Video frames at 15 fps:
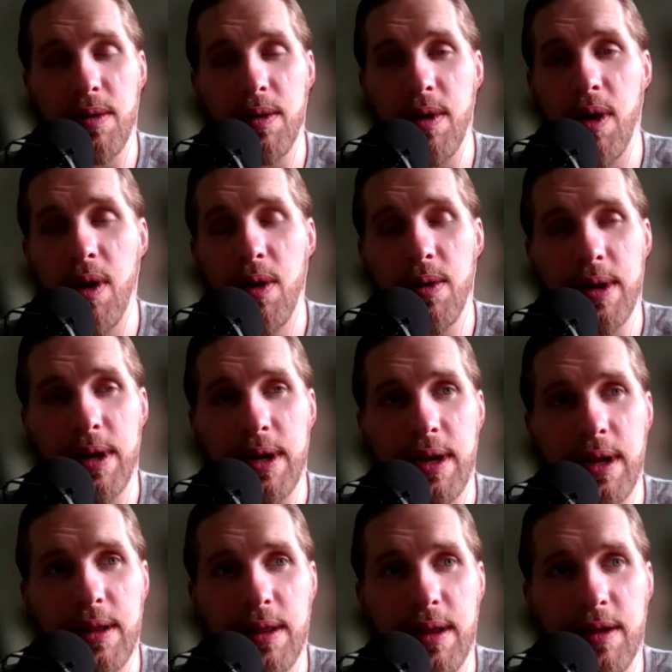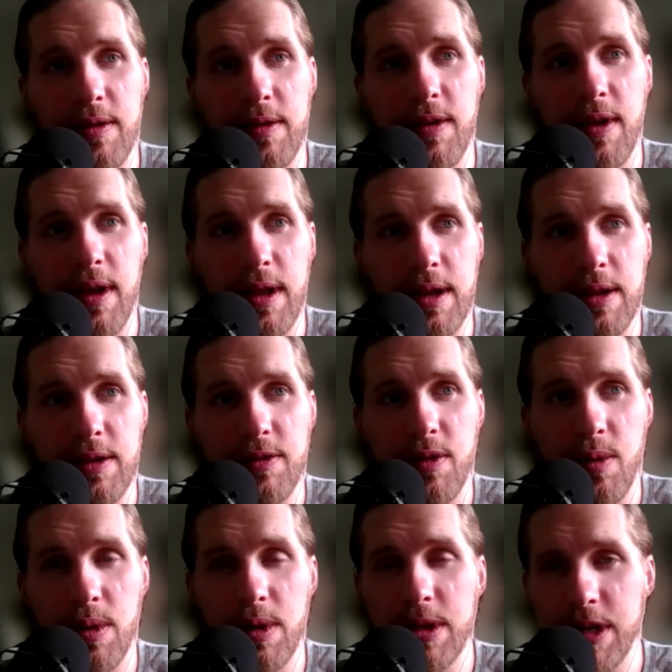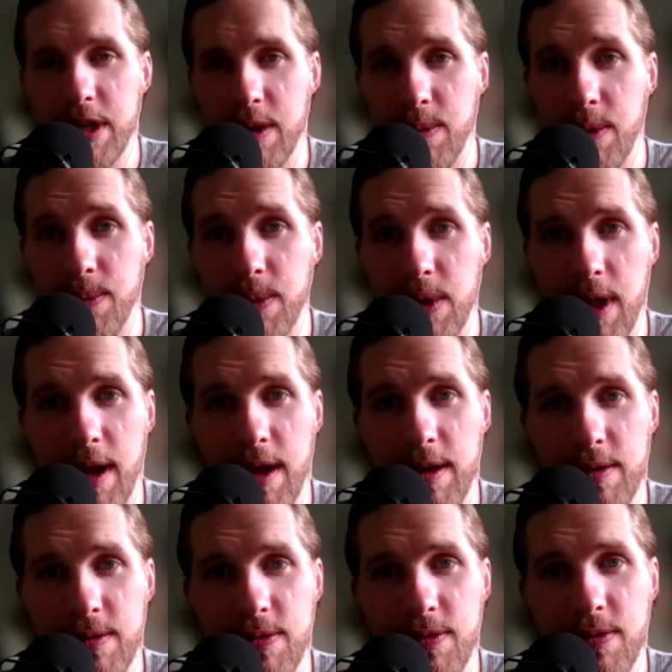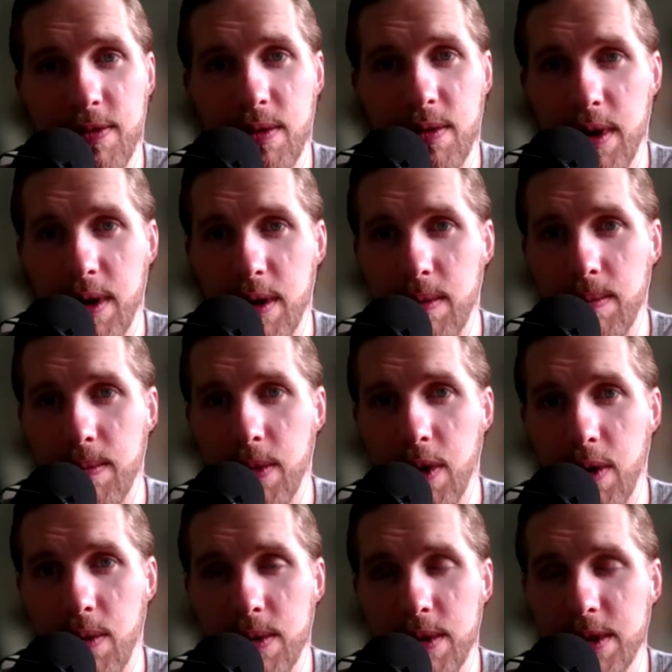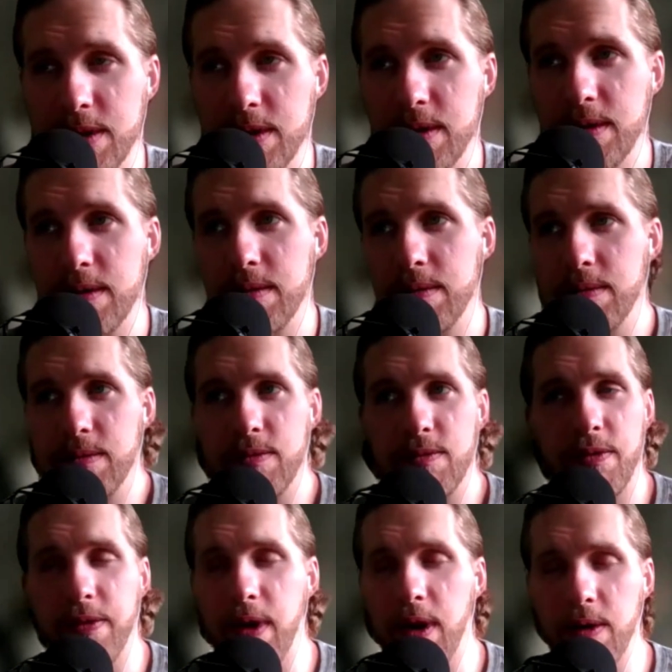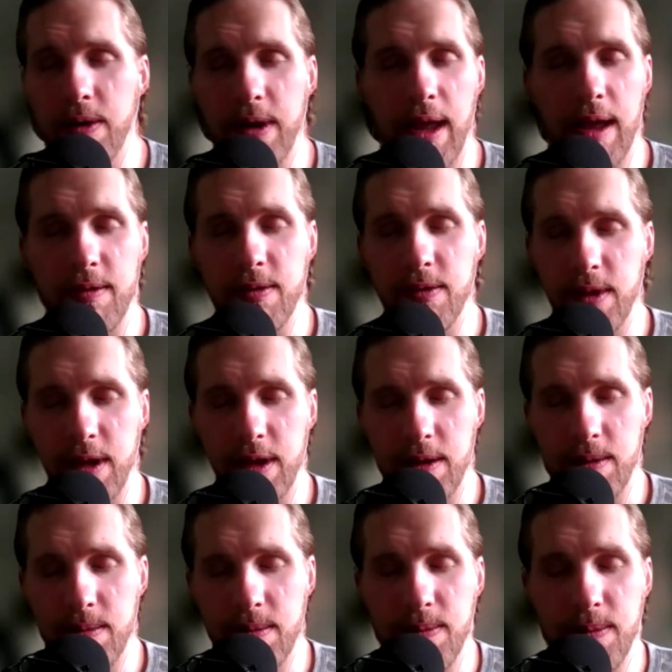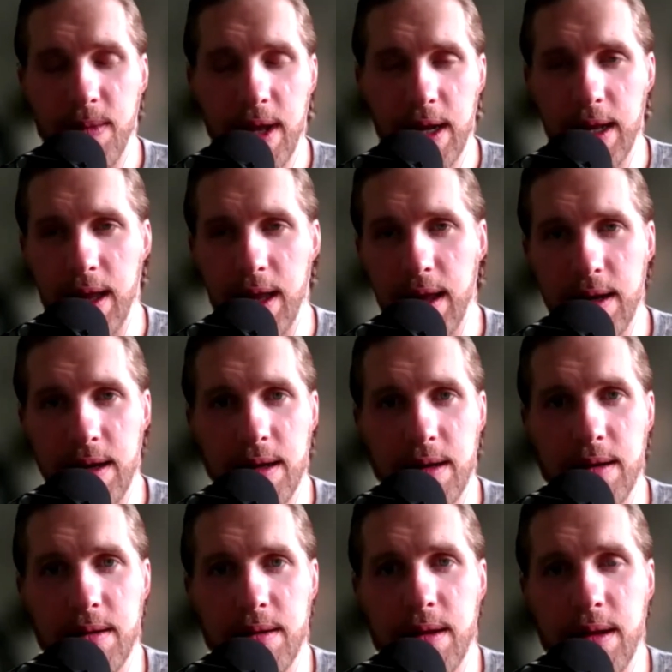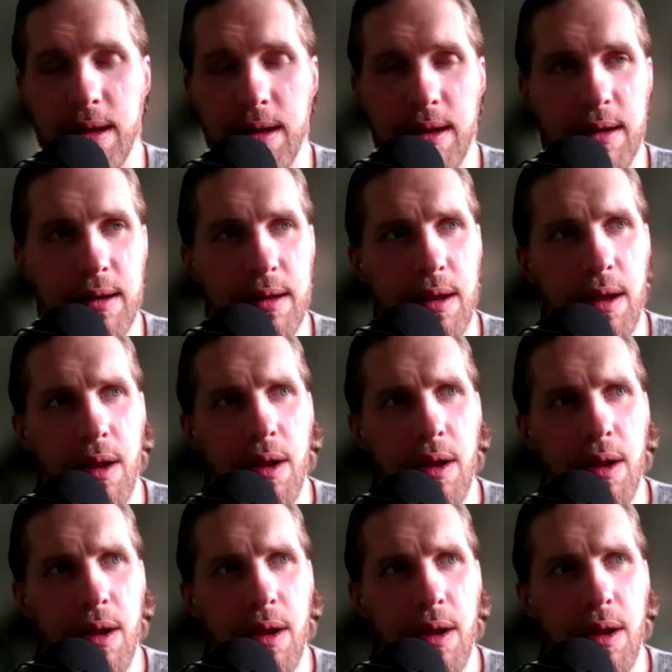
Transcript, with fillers: No, and and like you say, it is totally to keep people alive. Um, you know, it's very heavily medicated and